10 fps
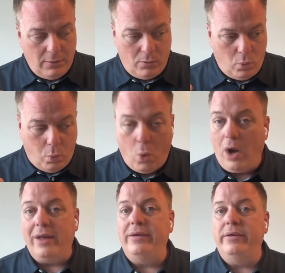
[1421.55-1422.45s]

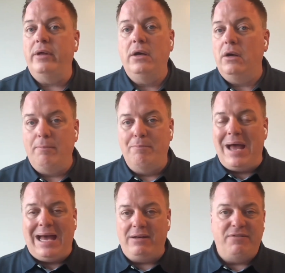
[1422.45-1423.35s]
one
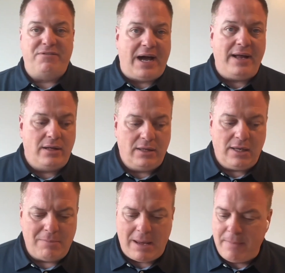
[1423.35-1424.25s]
bad file
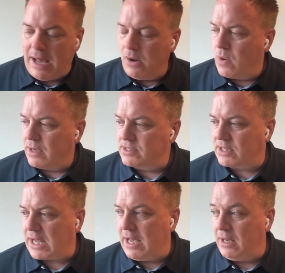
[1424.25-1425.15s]
in my malware
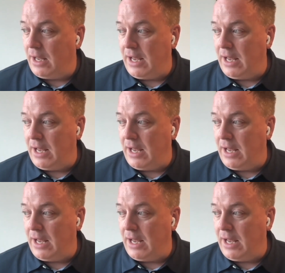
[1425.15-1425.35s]
scan.